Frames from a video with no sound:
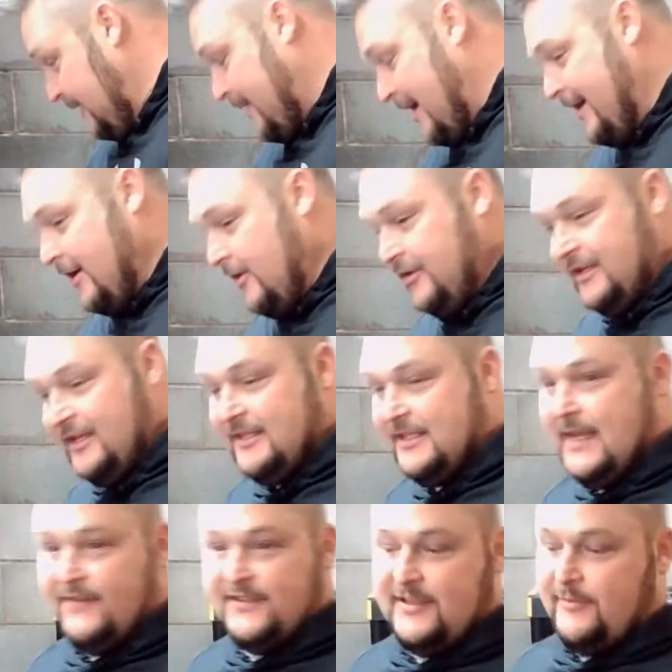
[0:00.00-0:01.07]
up. I know that these
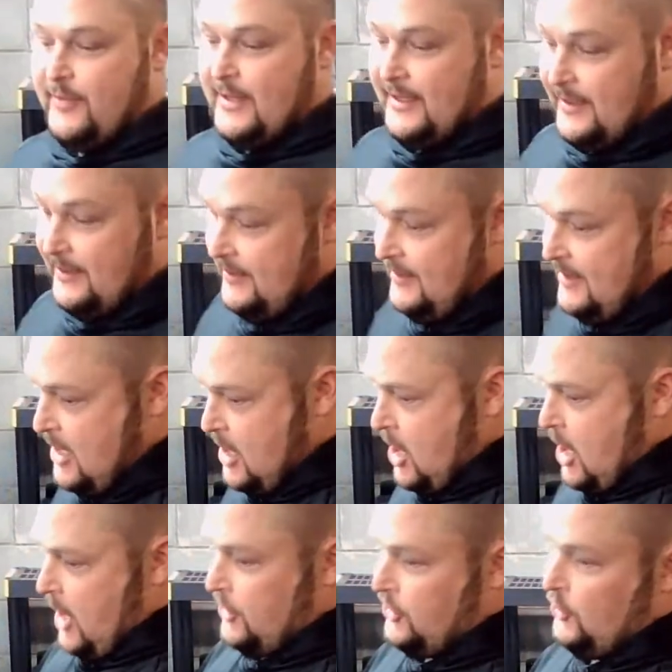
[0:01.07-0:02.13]
diffs have been a
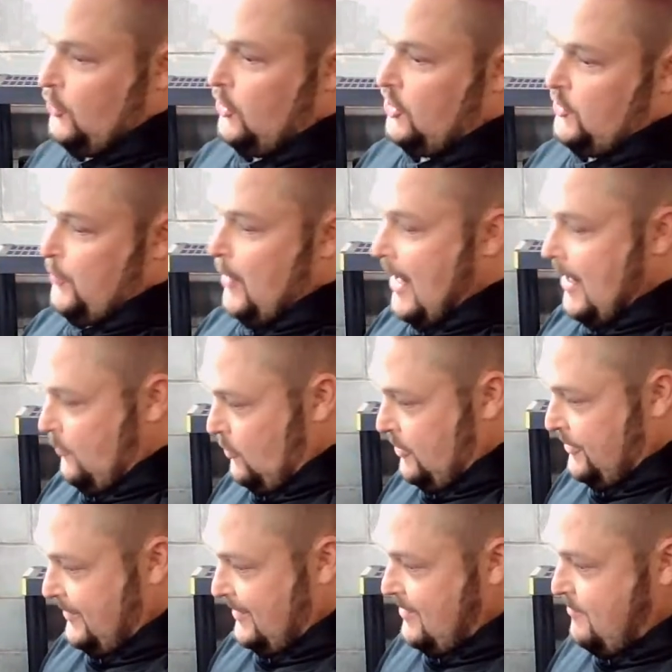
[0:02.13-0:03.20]
sore spot
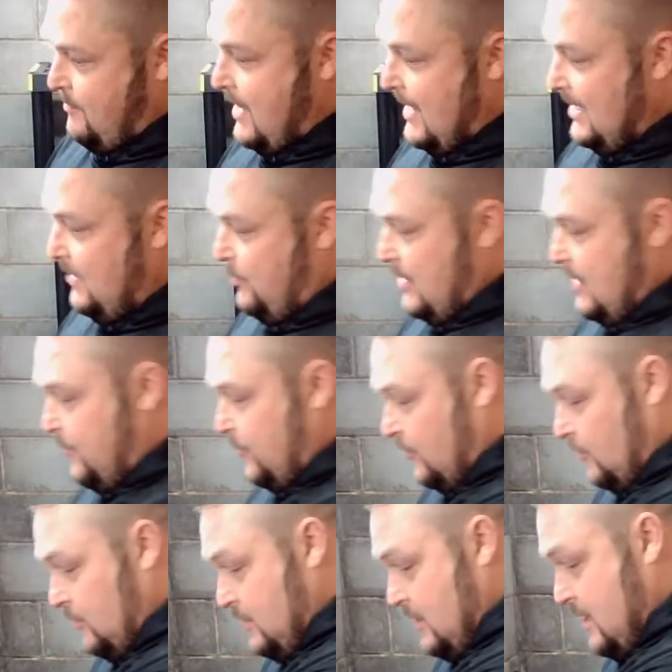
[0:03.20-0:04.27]
with many
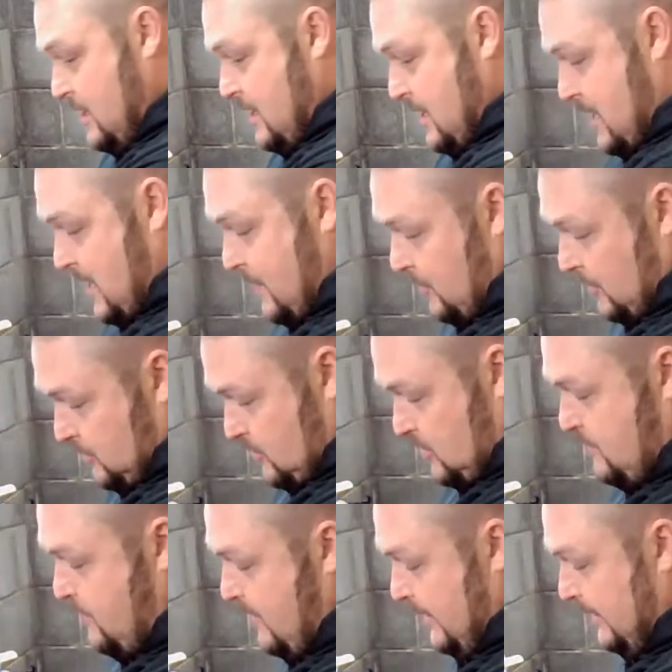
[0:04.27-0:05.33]
people, including
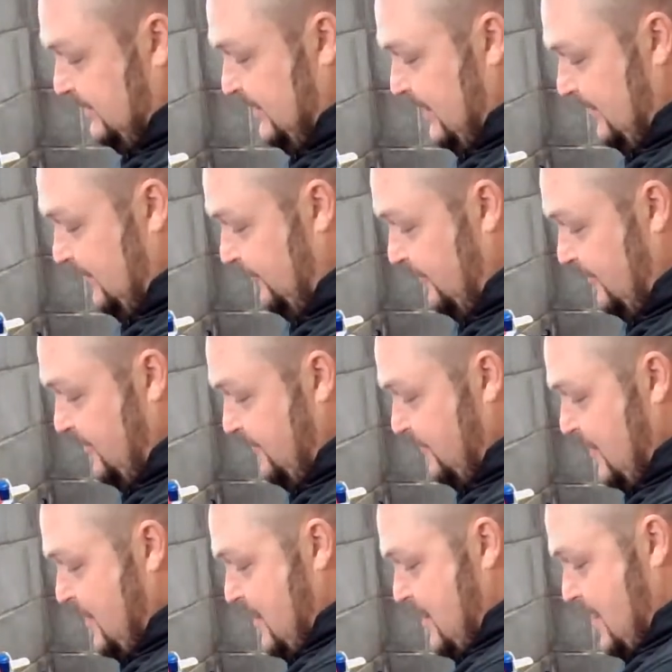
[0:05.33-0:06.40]
myself.
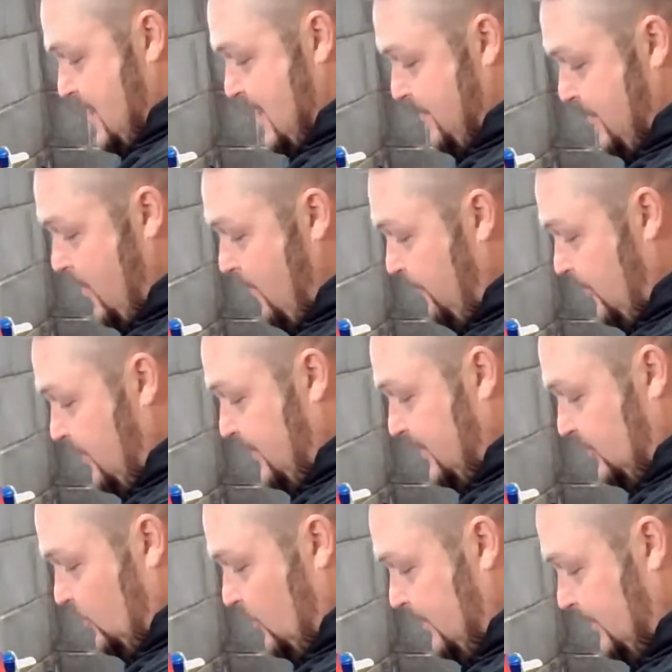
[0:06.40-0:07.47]
Hopefully
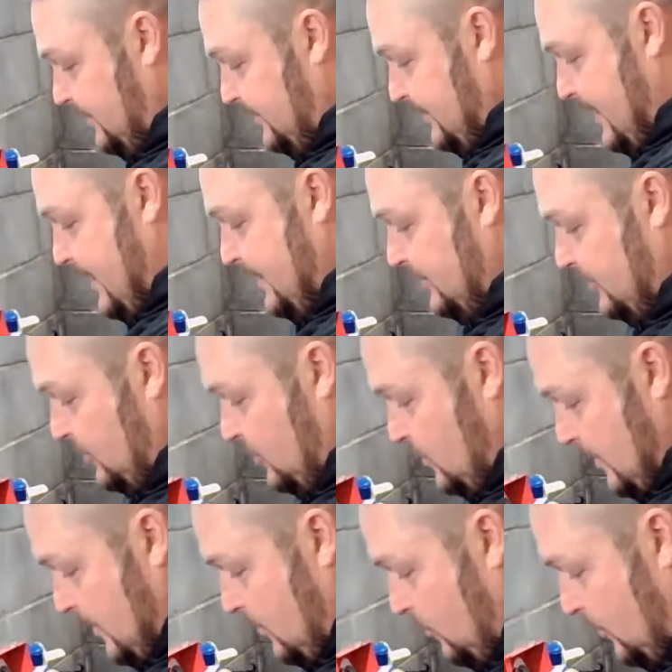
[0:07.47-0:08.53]
this one decides to
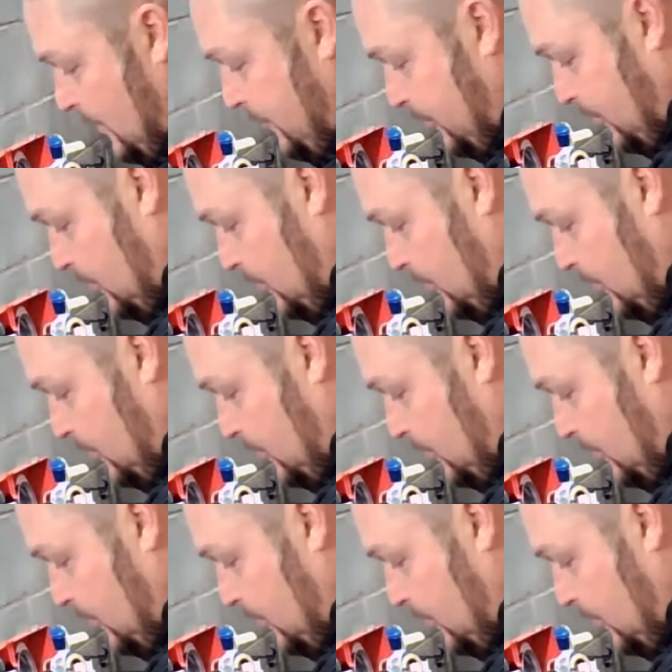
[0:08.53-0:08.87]
hold up a